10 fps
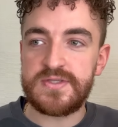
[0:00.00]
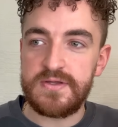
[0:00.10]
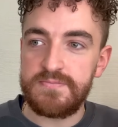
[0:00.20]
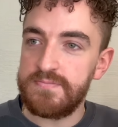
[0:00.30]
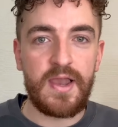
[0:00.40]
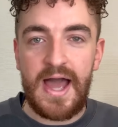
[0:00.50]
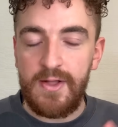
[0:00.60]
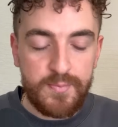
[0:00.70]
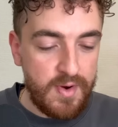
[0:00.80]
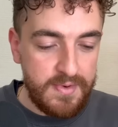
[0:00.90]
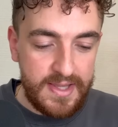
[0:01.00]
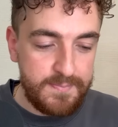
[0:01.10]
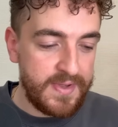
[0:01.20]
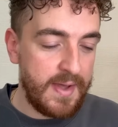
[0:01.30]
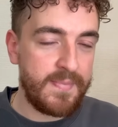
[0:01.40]
how the Premier
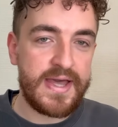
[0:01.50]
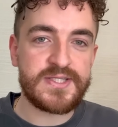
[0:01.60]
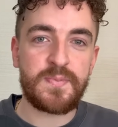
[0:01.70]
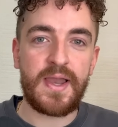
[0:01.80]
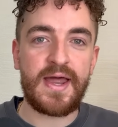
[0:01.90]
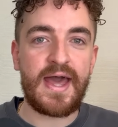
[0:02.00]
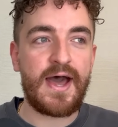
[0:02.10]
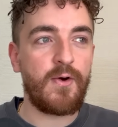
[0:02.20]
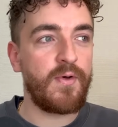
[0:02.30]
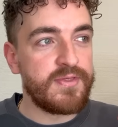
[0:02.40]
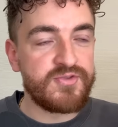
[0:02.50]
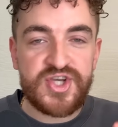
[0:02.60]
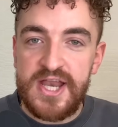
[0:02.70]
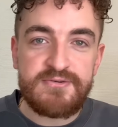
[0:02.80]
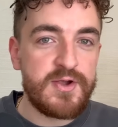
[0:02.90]
League campaign's played out, the
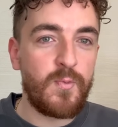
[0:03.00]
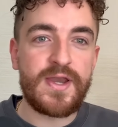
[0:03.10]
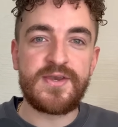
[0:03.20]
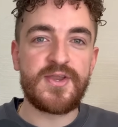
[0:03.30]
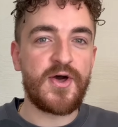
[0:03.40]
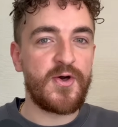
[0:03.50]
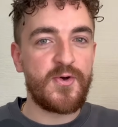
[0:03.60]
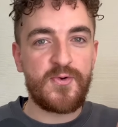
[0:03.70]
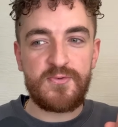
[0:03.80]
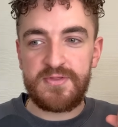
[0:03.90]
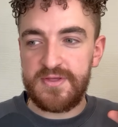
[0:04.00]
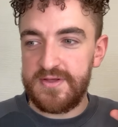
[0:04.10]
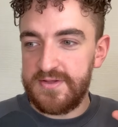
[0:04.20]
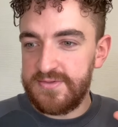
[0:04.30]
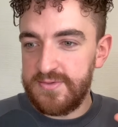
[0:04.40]
January window,
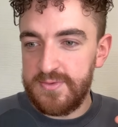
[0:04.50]
the